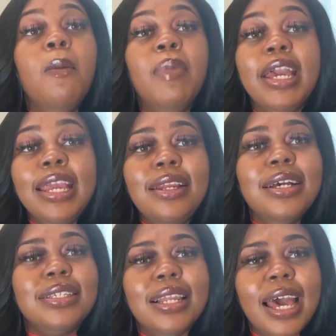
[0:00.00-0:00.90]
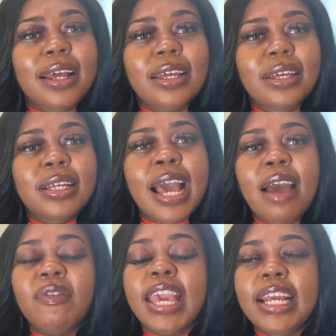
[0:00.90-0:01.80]
But he does a lot of good.
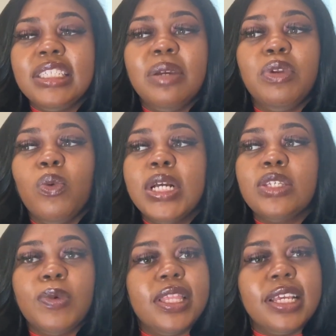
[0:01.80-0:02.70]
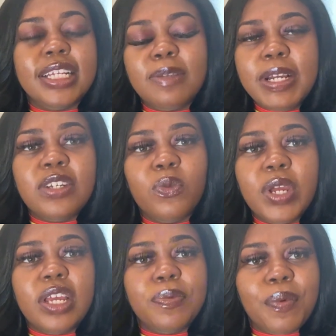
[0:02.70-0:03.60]
I've catch him doing sweet things, especially
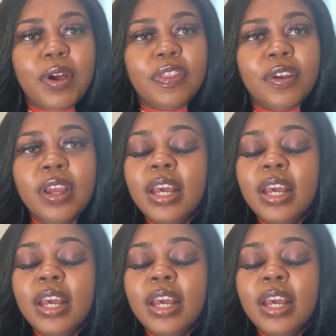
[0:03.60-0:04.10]
with his brother.